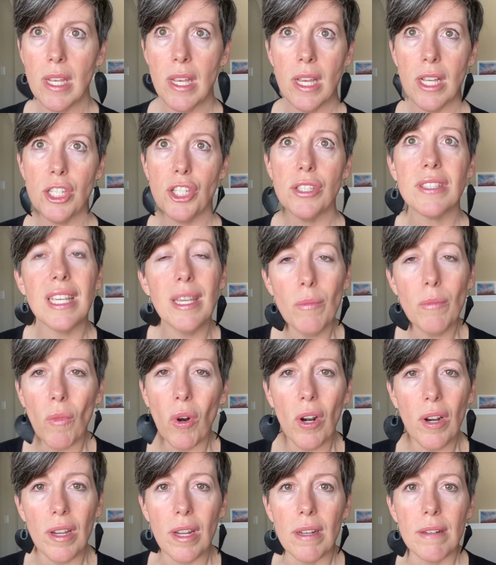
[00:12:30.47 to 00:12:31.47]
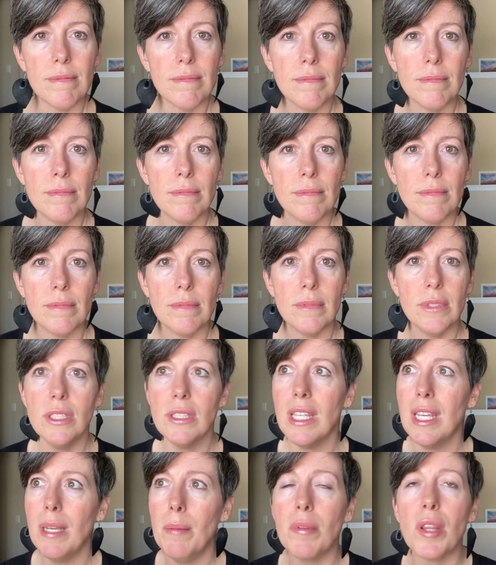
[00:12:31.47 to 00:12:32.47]
Just keep working. Just
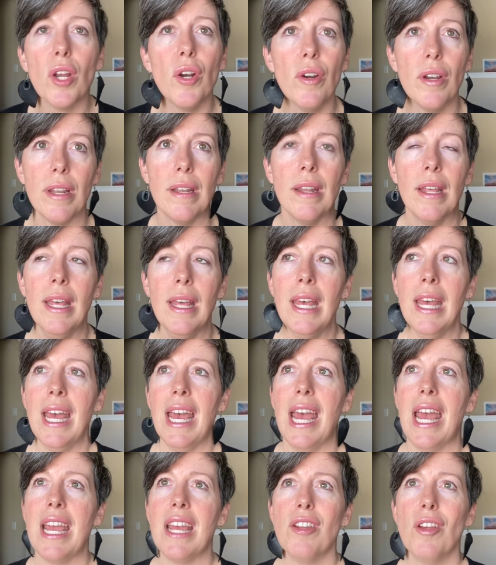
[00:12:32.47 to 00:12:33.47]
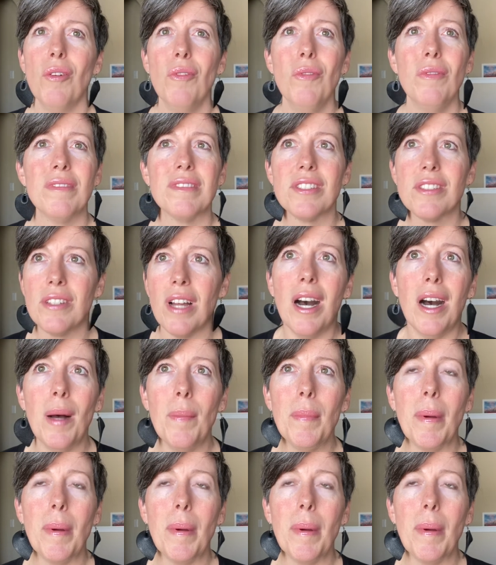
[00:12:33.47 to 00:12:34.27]
keep learning, and don't stop.